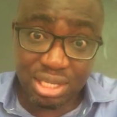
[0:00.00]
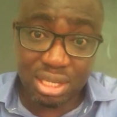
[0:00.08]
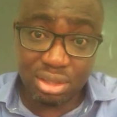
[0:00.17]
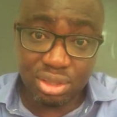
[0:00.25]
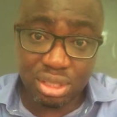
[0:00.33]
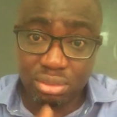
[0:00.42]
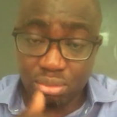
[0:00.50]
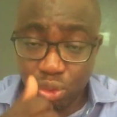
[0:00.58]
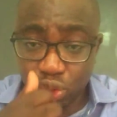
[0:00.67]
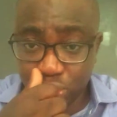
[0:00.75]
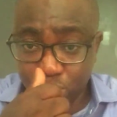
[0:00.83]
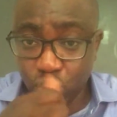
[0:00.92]
and skills
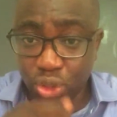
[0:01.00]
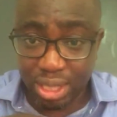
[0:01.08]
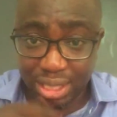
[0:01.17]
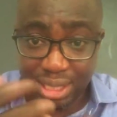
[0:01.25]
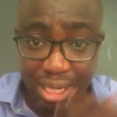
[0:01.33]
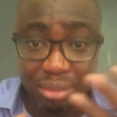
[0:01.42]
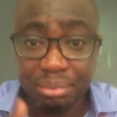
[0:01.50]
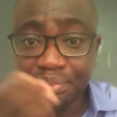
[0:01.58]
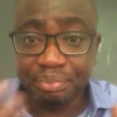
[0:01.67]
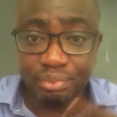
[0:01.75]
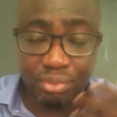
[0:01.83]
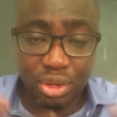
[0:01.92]
much more later,
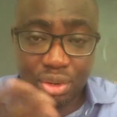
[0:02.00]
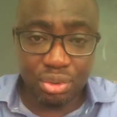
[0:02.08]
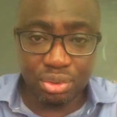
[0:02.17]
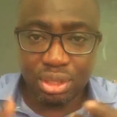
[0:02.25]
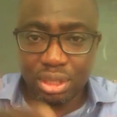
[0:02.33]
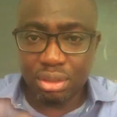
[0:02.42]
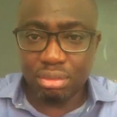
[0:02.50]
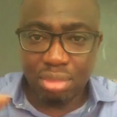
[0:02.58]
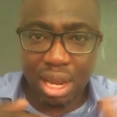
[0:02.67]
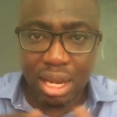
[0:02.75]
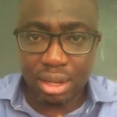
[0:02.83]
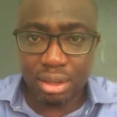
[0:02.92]
in
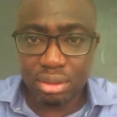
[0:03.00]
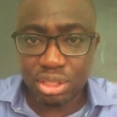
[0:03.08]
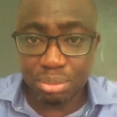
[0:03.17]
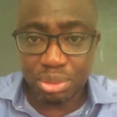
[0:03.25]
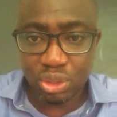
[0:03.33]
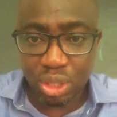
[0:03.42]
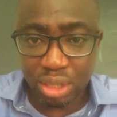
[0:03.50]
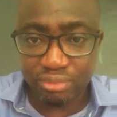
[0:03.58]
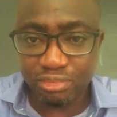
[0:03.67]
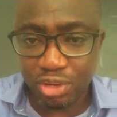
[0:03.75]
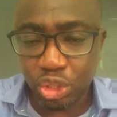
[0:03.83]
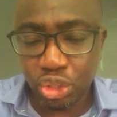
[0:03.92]
my
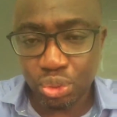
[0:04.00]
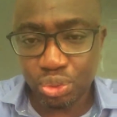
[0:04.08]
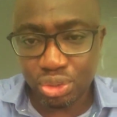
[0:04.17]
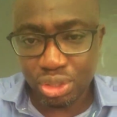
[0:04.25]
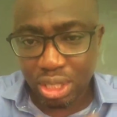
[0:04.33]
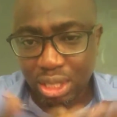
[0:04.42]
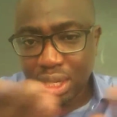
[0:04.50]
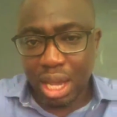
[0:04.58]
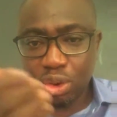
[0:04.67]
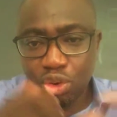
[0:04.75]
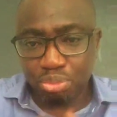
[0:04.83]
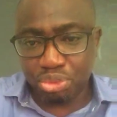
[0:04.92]
subsequent videos.
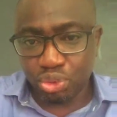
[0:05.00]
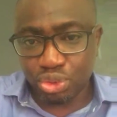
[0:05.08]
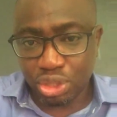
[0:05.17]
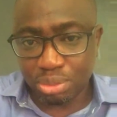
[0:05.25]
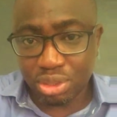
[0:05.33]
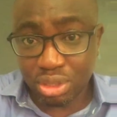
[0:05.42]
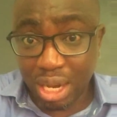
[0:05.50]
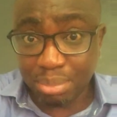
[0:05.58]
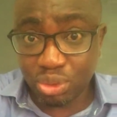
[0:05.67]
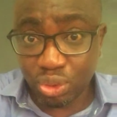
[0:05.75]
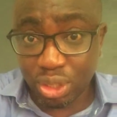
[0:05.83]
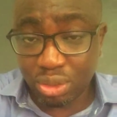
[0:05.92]
I hope you
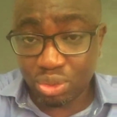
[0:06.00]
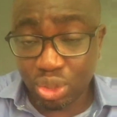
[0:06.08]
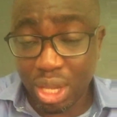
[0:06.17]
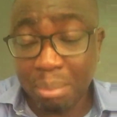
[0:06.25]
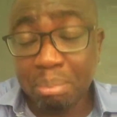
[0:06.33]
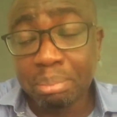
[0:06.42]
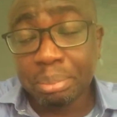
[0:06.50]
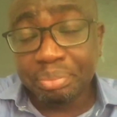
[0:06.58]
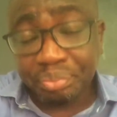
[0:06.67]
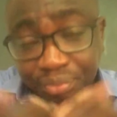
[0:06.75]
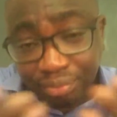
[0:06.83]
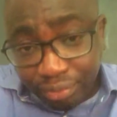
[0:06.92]
subscribe to them.
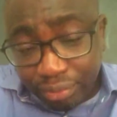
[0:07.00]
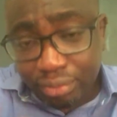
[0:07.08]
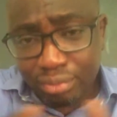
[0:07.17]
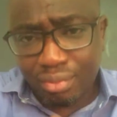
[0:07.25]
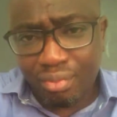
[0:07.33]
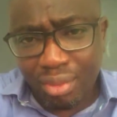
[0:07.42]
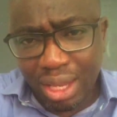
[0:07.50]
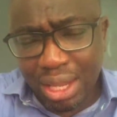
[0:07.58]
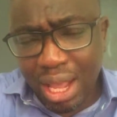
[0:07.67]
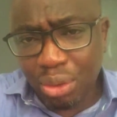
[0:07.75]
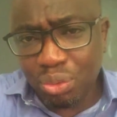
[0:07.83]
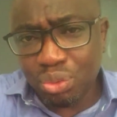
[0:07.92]

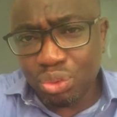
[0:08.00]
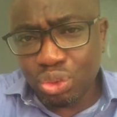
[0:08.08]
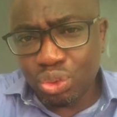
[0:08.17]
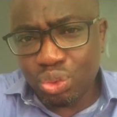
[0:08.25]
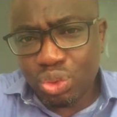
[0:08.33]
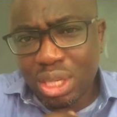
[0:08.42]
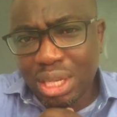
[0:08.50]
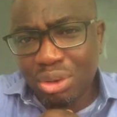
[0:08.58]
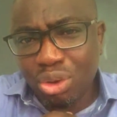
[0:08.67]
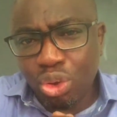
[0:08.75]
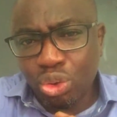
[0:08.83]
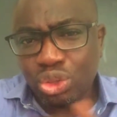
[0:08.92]
Now, you
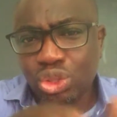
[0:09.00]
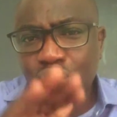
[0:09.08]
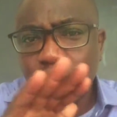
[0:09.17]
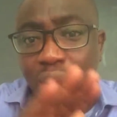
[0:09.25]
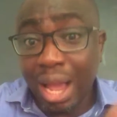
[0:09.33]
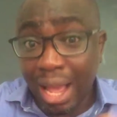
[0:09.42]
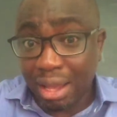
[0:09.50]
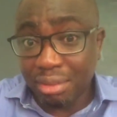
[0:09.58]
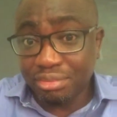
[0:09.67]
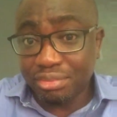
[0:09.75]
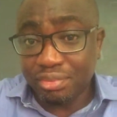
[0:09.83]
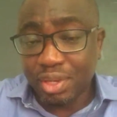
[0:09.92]
can also
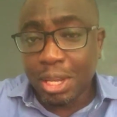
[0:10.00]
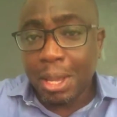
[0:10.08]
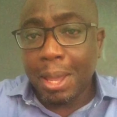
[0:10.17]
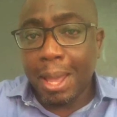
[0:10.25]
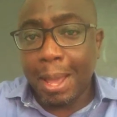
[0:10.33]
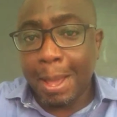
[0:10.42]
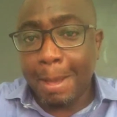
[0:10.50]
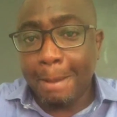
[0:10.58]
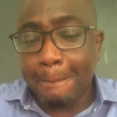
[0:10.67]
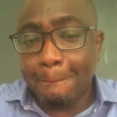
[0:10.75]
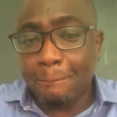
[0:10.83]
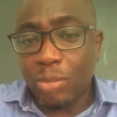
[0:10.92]
have
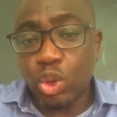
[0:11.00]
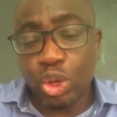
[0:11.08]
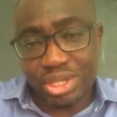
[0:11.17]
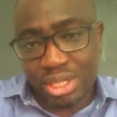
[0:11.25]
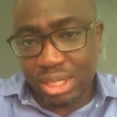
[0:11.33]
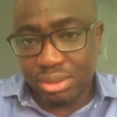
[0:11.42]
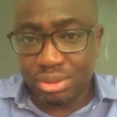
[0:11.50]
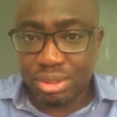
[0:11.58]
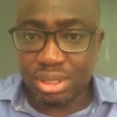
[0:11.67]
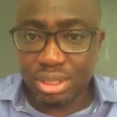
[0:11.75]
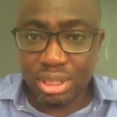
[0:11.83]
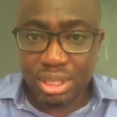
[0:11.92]
your
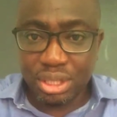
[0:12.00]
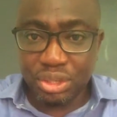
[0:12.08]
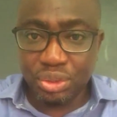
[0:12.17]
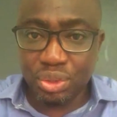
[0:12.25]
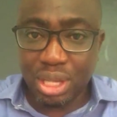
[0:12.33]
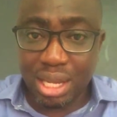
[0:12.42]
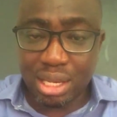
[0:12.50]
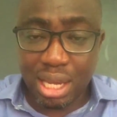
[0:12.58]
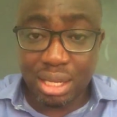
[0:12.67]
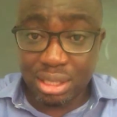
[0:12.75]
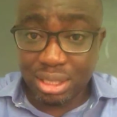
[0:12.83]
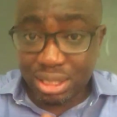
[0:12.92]
skills, like
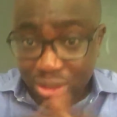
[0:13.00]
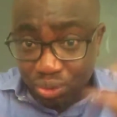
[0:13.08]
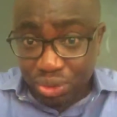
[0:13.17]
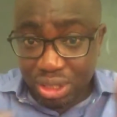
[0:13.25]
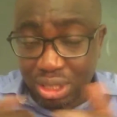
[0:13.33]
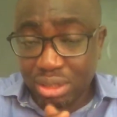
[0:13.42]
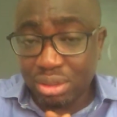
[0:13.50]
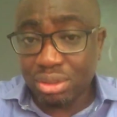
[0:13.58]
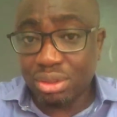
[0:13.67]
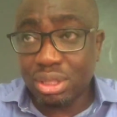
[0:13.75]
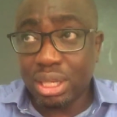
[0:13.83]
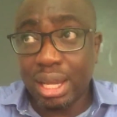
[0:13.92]
analytical
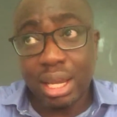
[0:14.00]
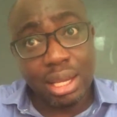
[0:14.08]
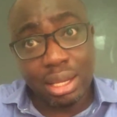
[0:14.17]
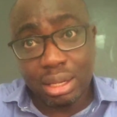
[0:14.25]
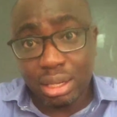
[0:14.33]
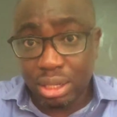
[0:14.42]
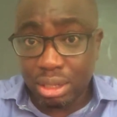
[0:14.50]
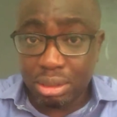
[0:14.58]
skills, like